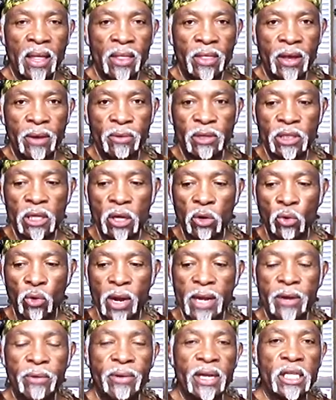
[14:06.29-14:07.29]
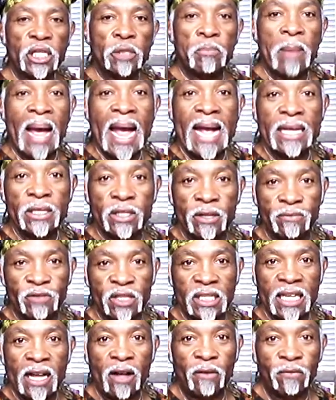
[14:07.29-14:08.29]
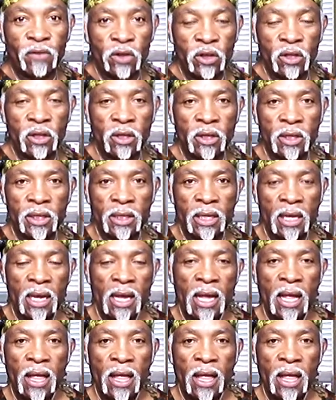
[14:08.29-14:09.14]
there is a greater expanse of selfhood